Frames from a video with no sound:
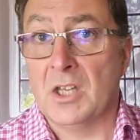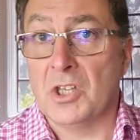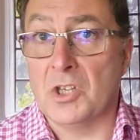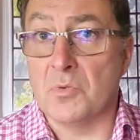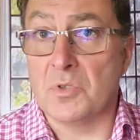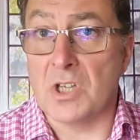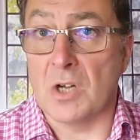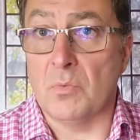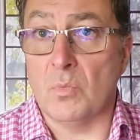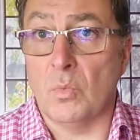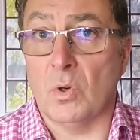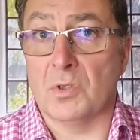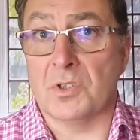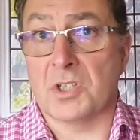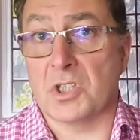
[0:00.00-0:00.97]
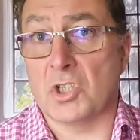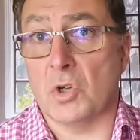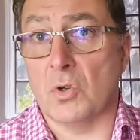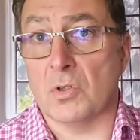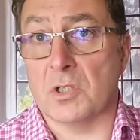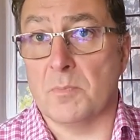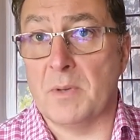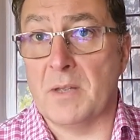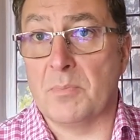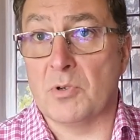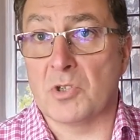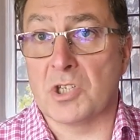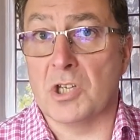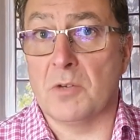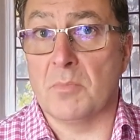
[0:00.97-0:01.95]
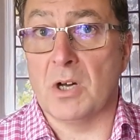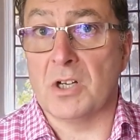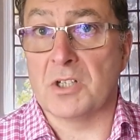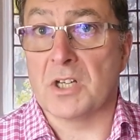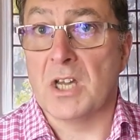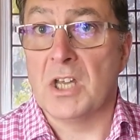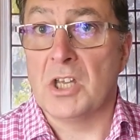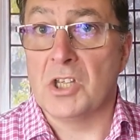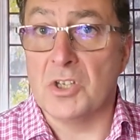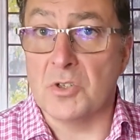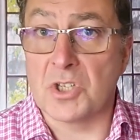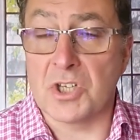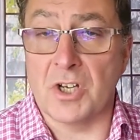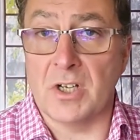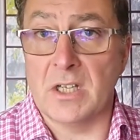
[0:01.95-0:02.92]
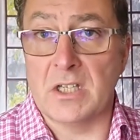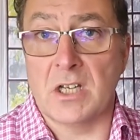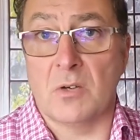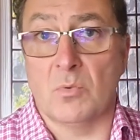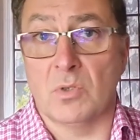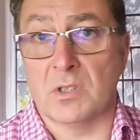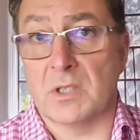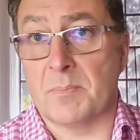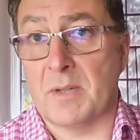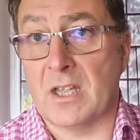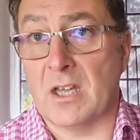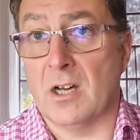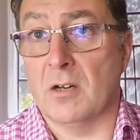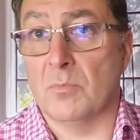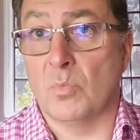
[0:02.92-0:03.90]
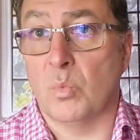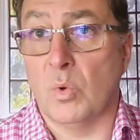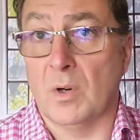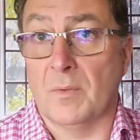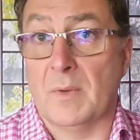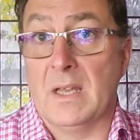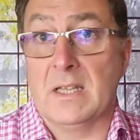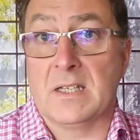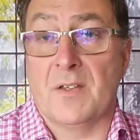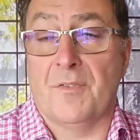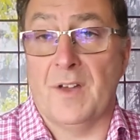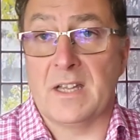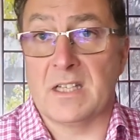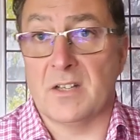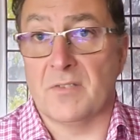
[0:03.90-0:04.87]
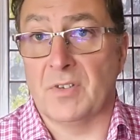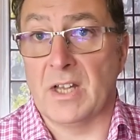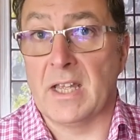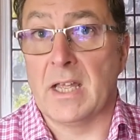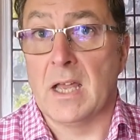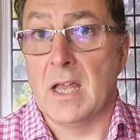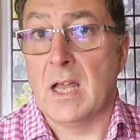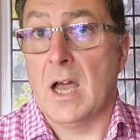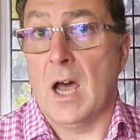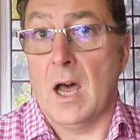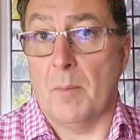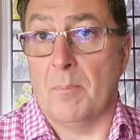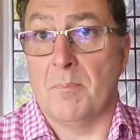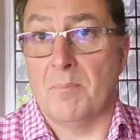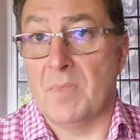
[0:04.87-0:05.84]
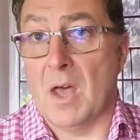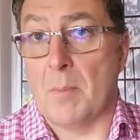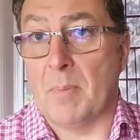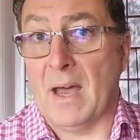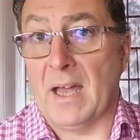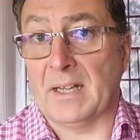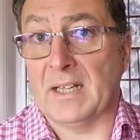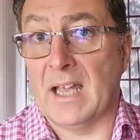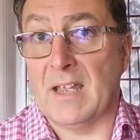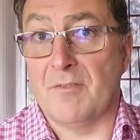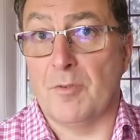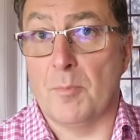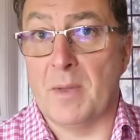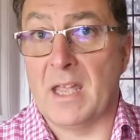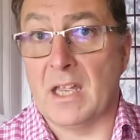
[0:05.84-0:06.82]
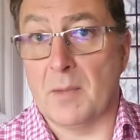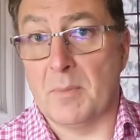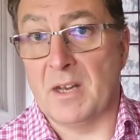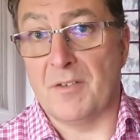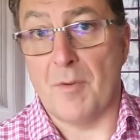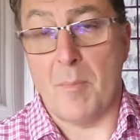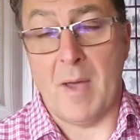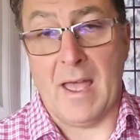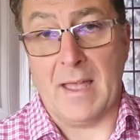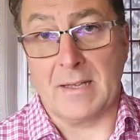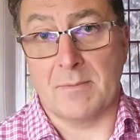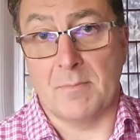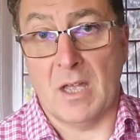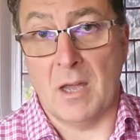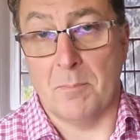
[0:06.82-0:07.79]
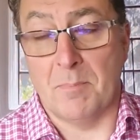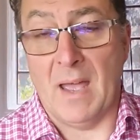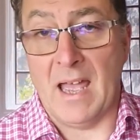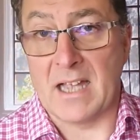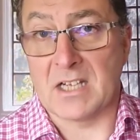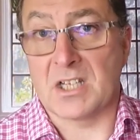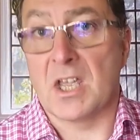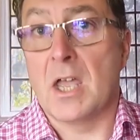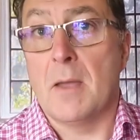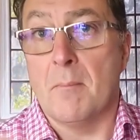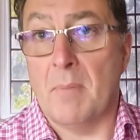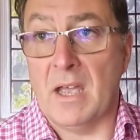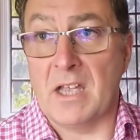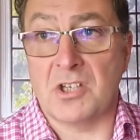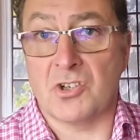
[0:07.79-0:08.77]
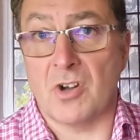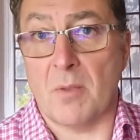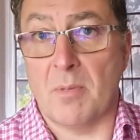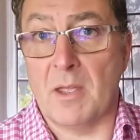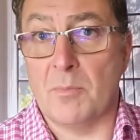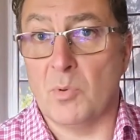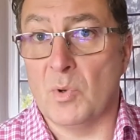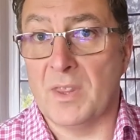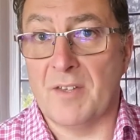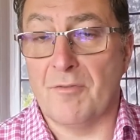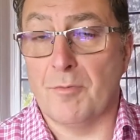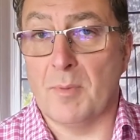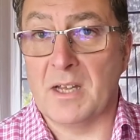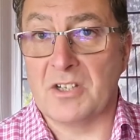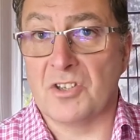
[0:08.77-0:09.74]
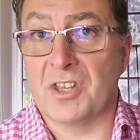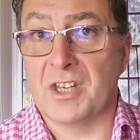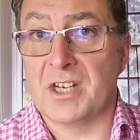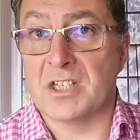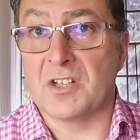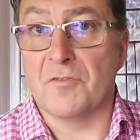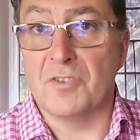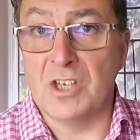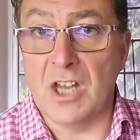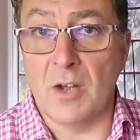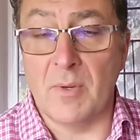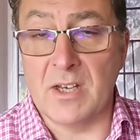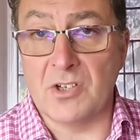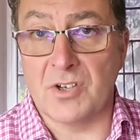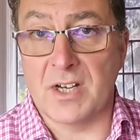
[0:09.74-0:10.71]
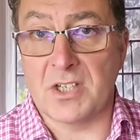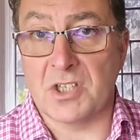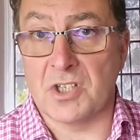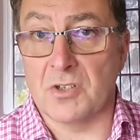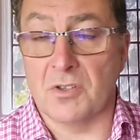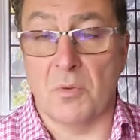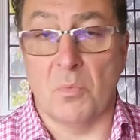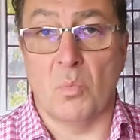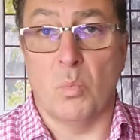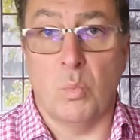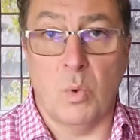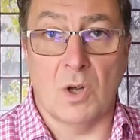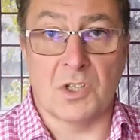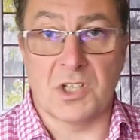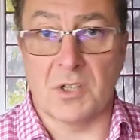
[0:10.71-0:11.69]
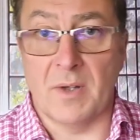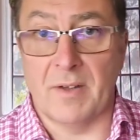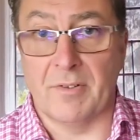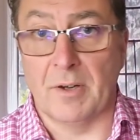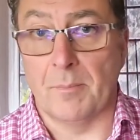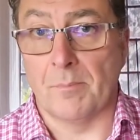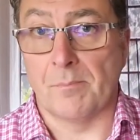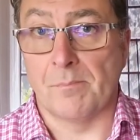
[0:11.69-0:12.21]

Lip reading: You don't want to talk to people too much. You certainly don't want to become what is effectively a bad name for being a bit of a pest, pestering people with information that is of no interest to them whatsoever.